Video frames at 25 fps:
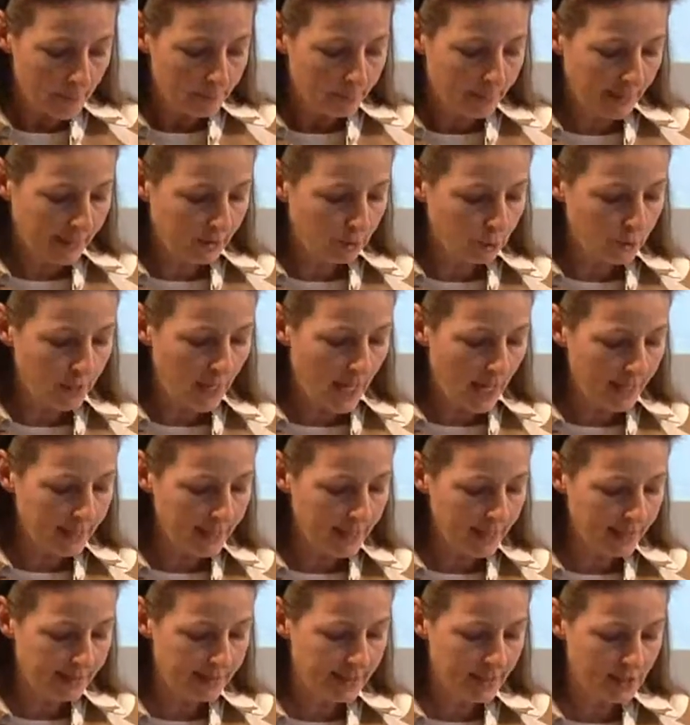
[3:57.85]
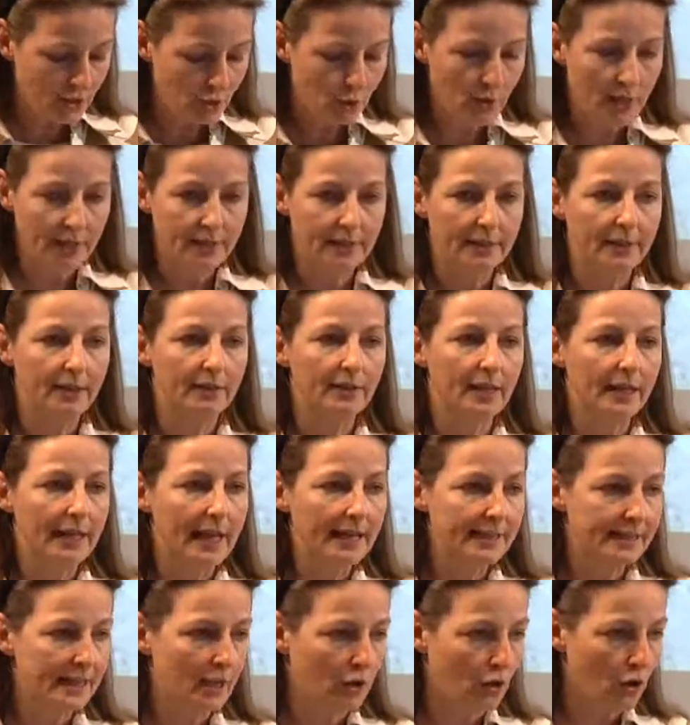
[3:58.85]
Bakuriani is situated in the
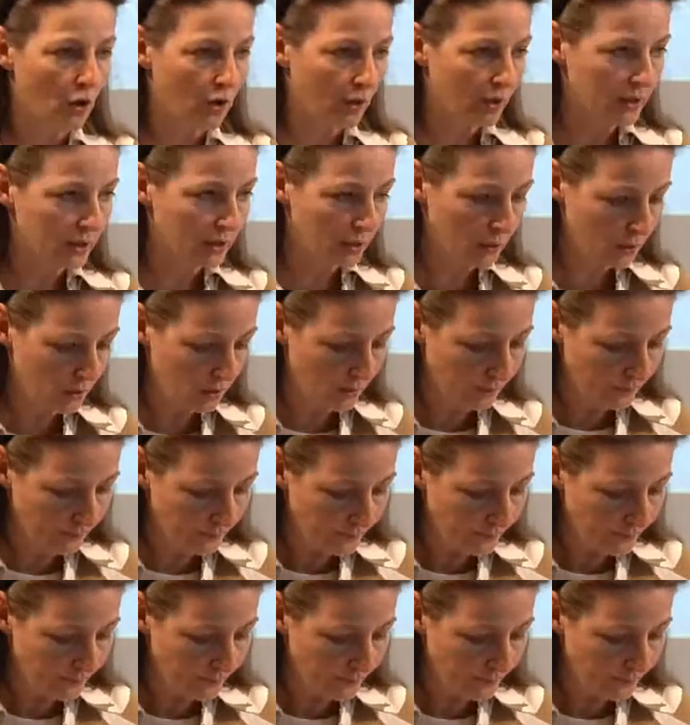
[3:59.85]
Lesser Caucasus.